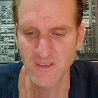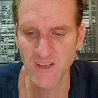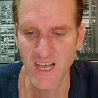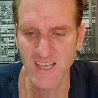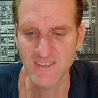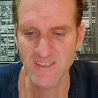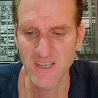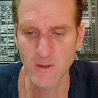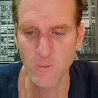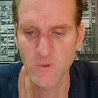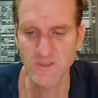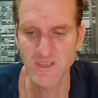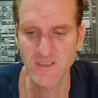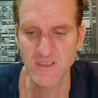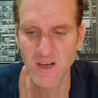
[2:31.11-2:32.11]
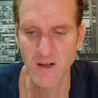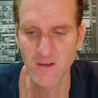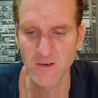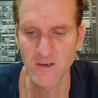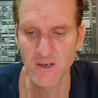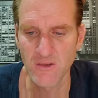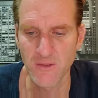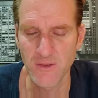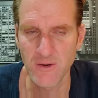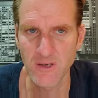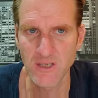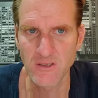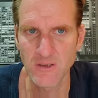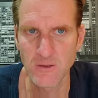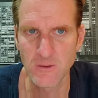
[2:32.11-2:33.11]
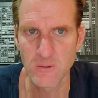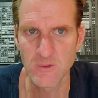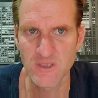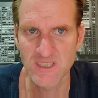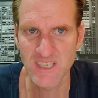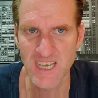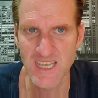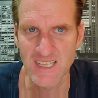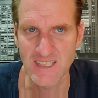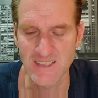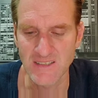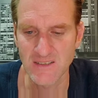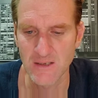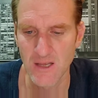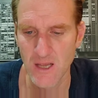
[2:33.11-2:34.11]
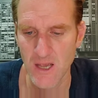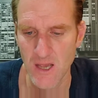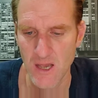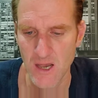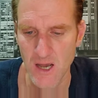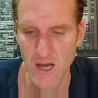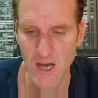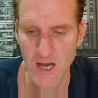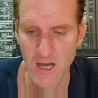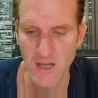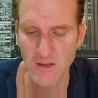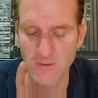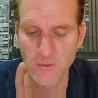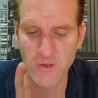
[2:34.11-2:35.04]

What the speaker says: Last tick was $1.32.